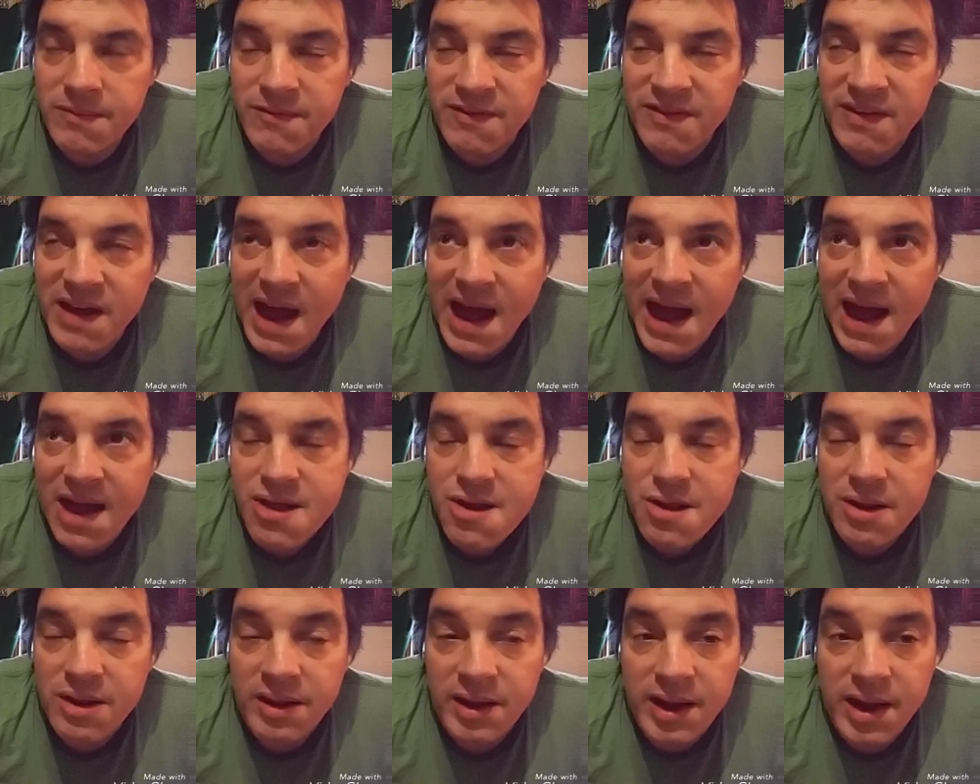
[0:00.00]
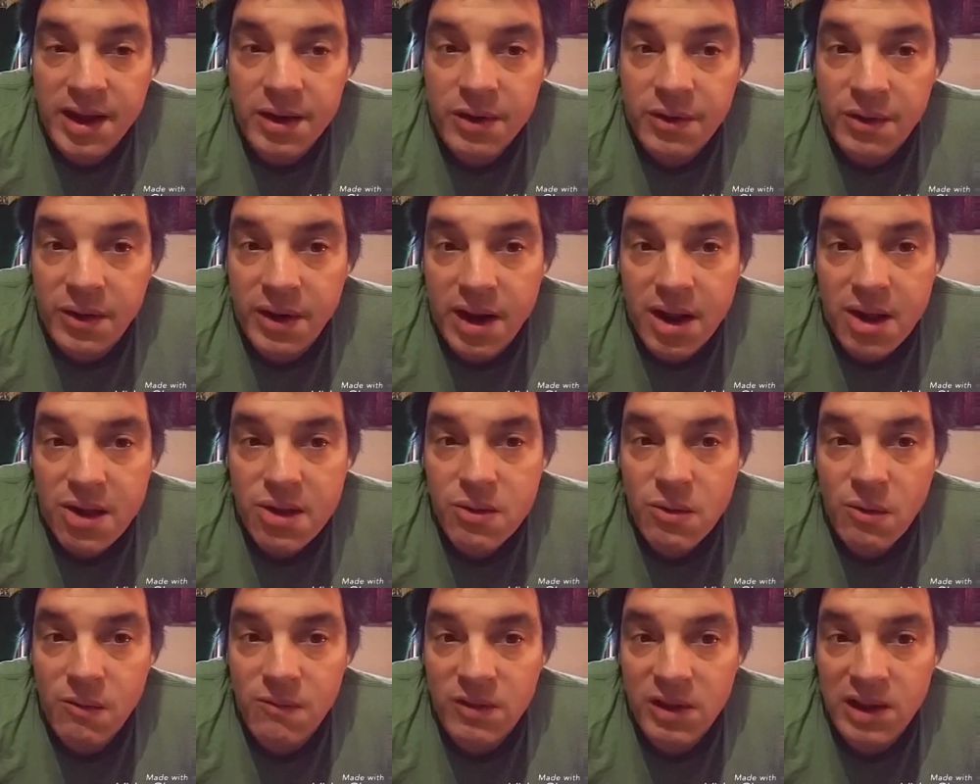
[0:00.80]
vastly
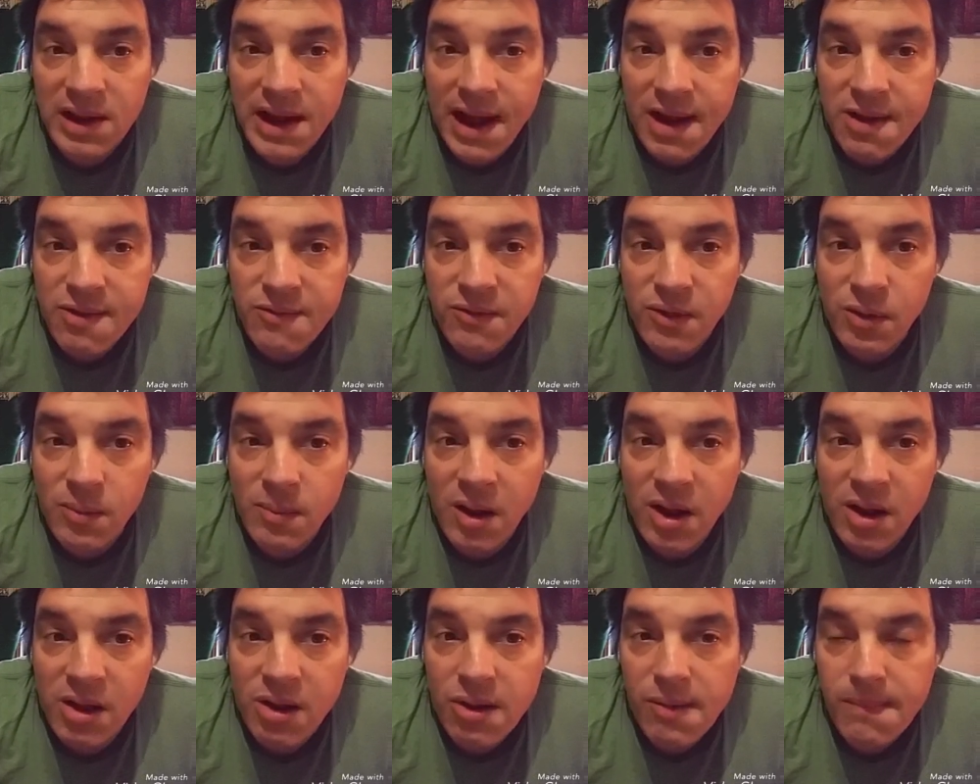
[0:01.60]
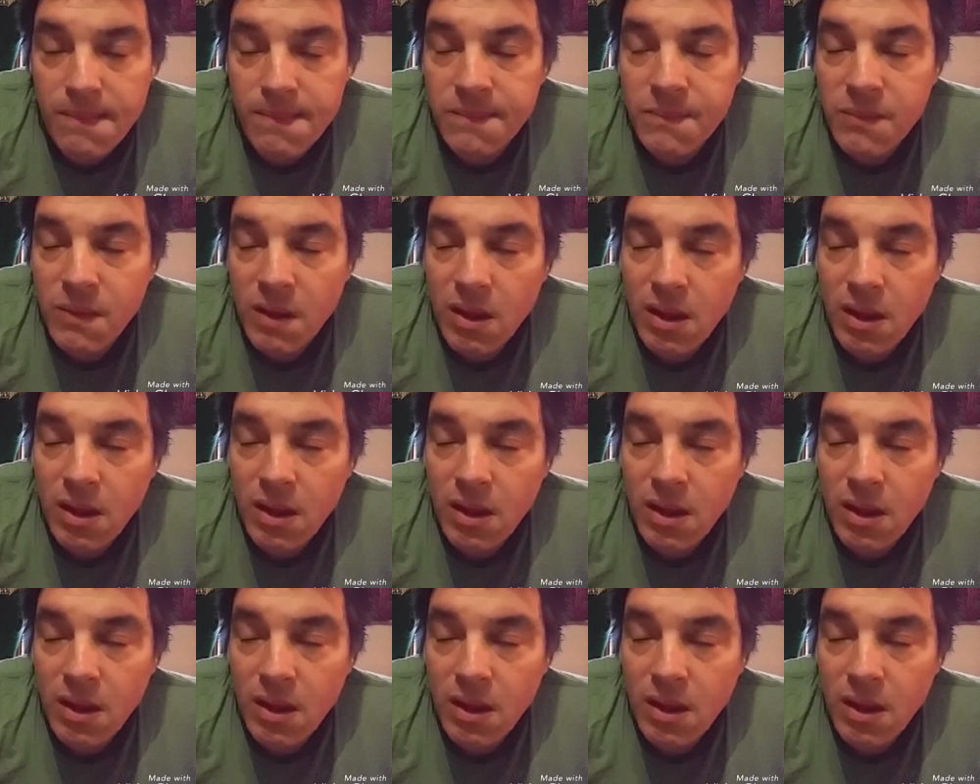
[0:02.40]
increased over the last few months.